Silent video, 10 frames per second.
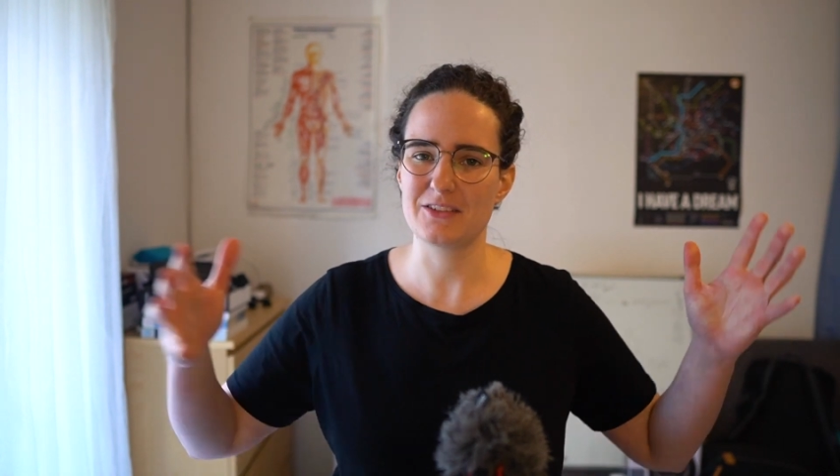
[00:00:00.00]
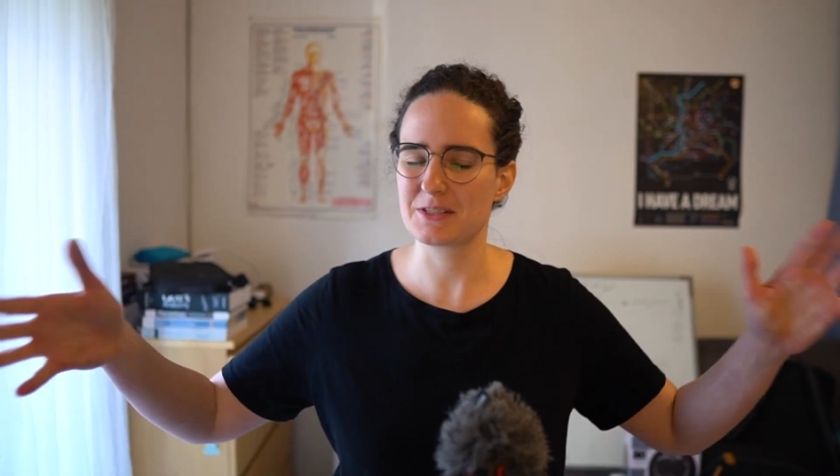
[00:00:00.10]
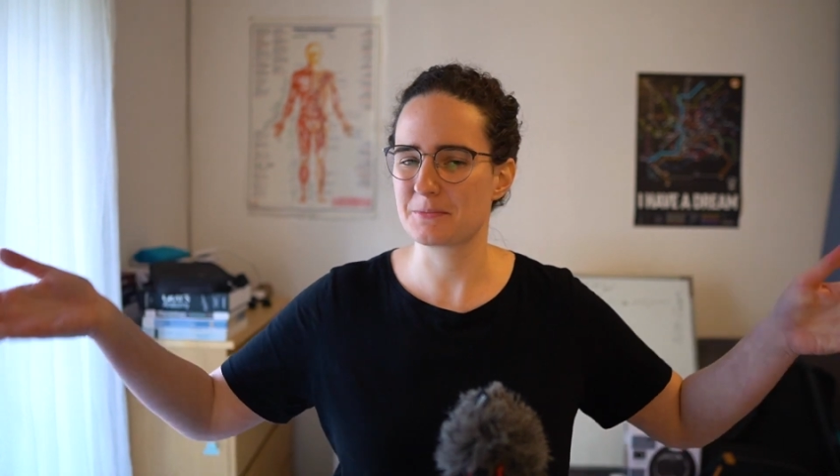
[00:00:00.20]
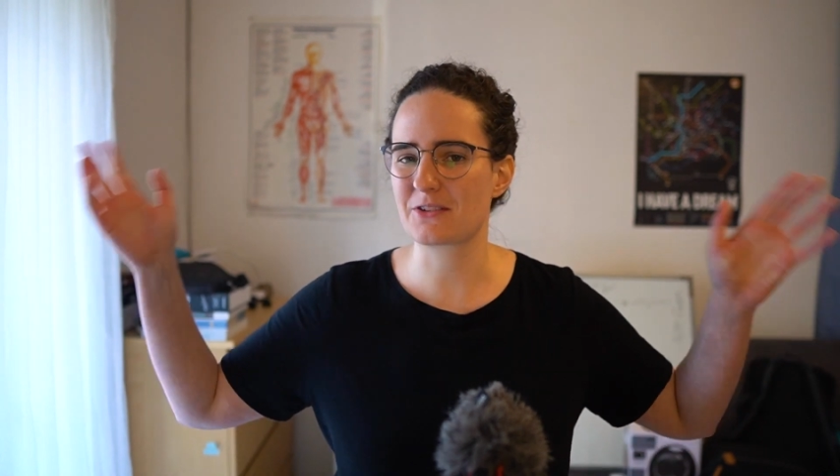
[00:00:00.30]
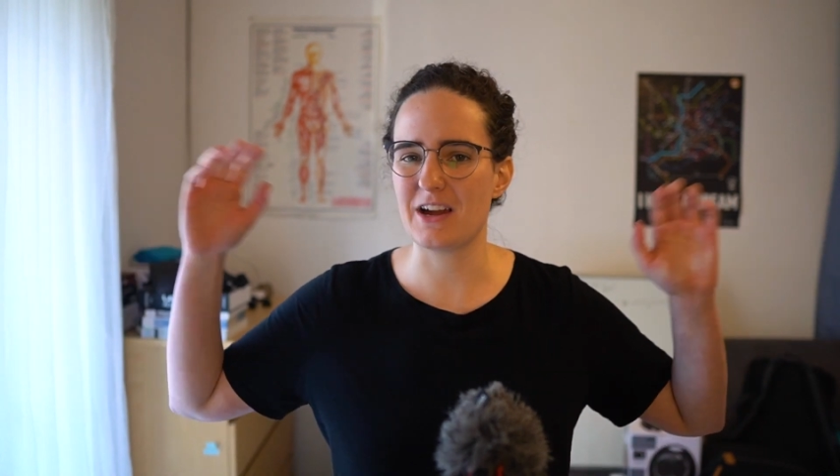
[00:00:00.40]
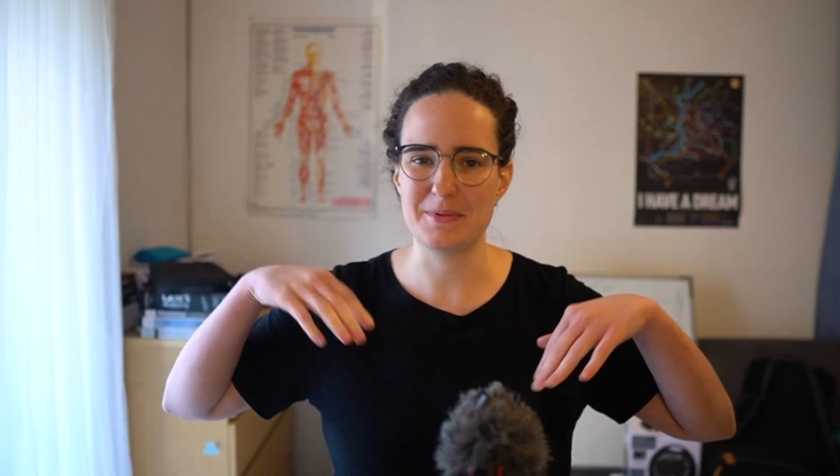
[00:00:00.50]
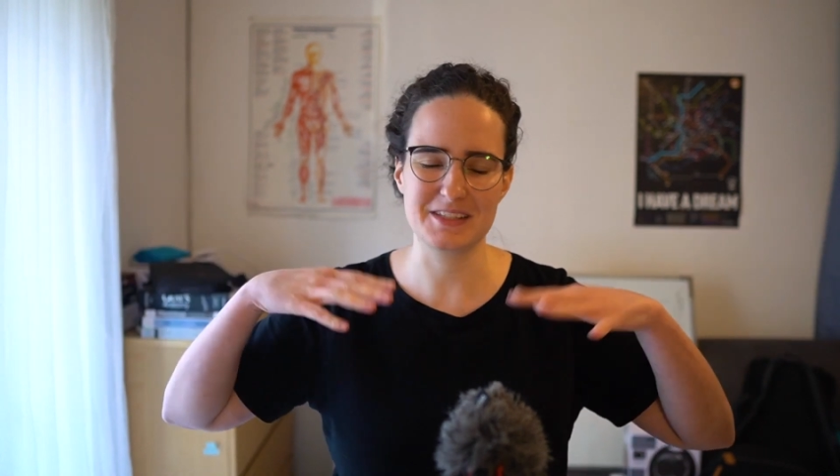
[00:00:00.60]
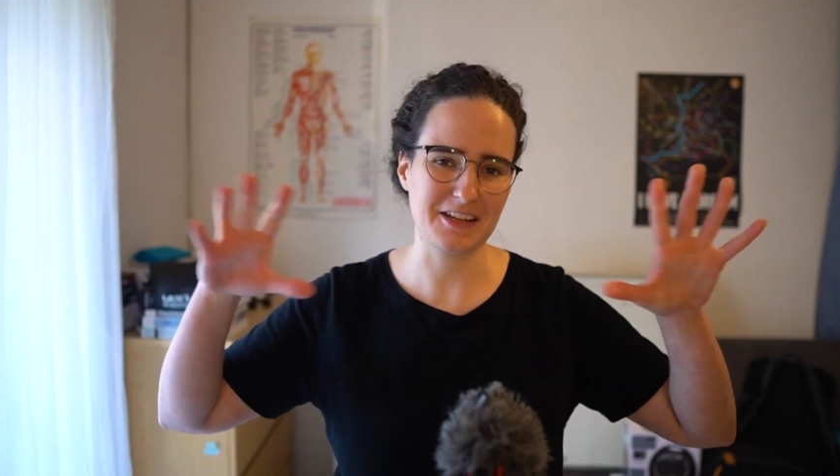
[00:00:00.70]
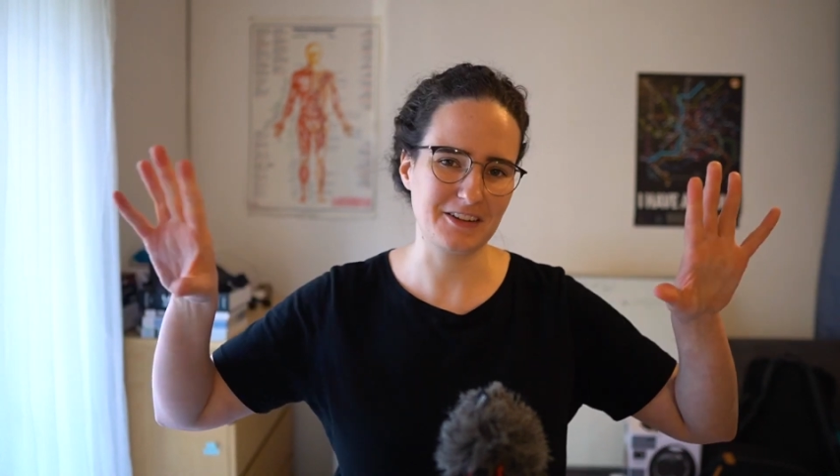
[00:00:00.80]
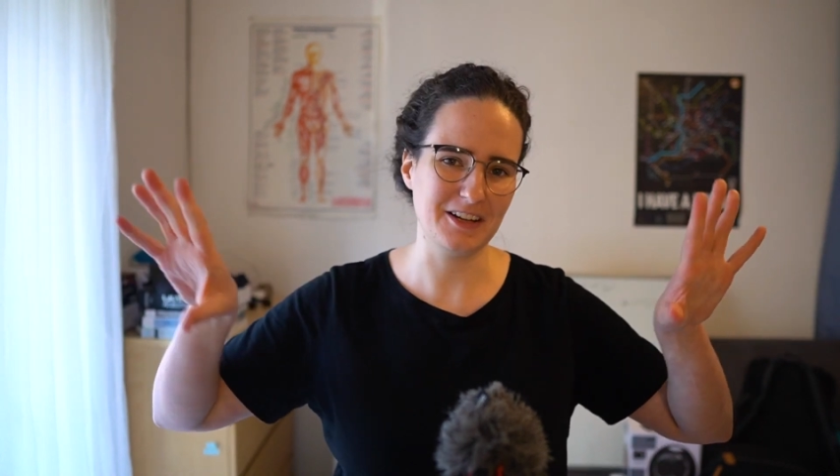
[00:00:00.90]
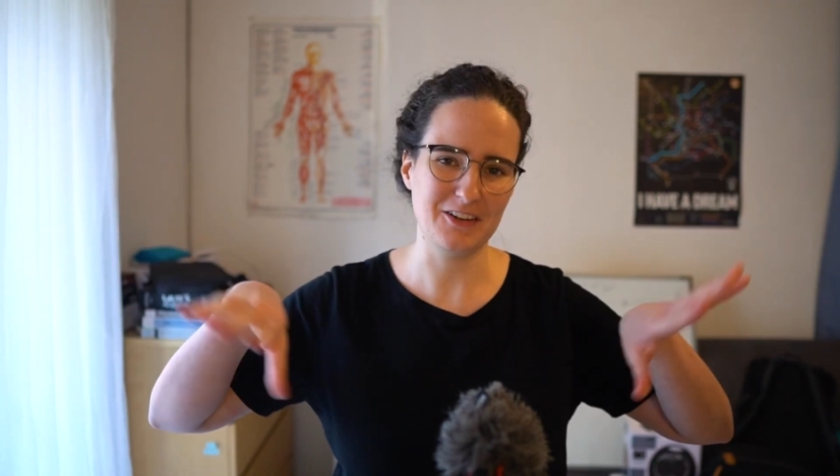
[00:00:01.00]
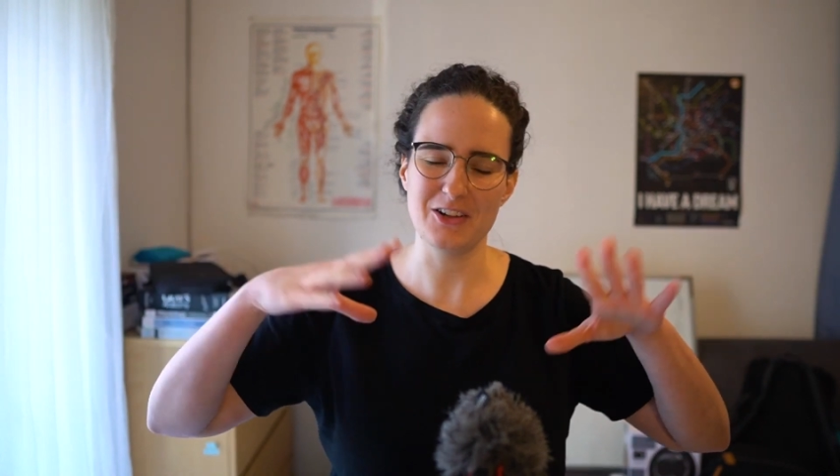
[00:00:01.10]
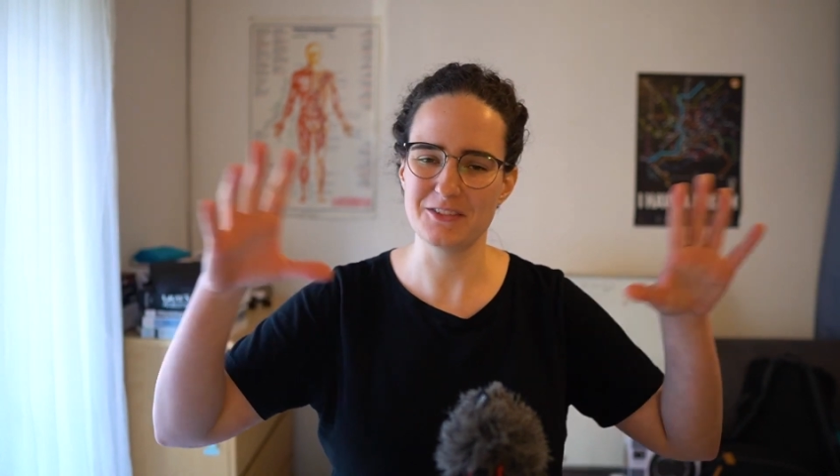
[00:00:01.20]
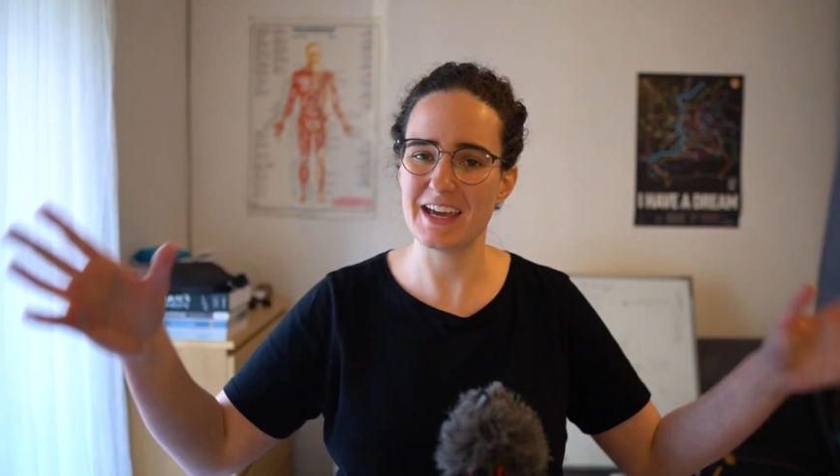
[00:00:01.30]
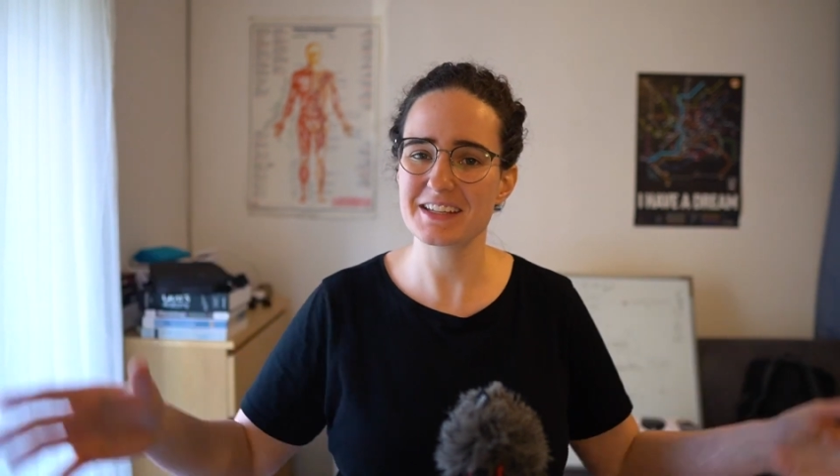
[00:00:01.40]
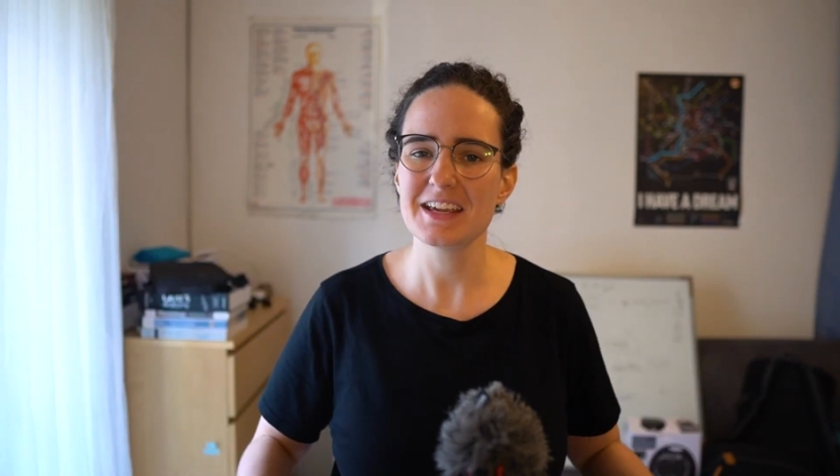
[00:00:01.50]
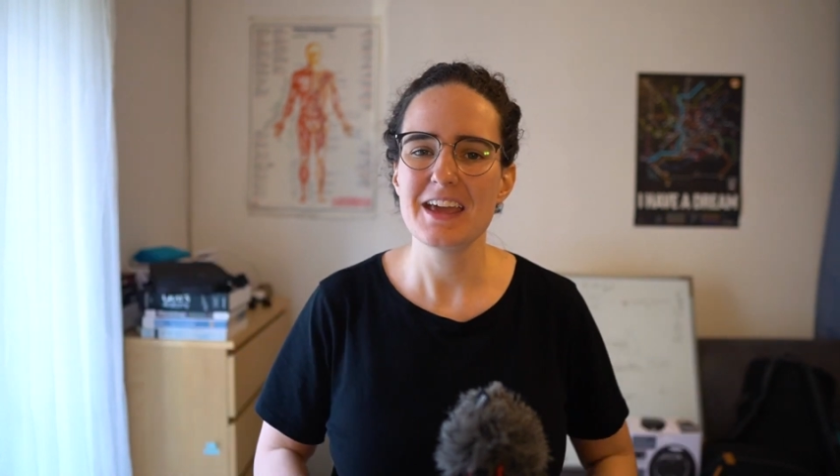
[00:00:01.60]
you subscribe, etc., all of that.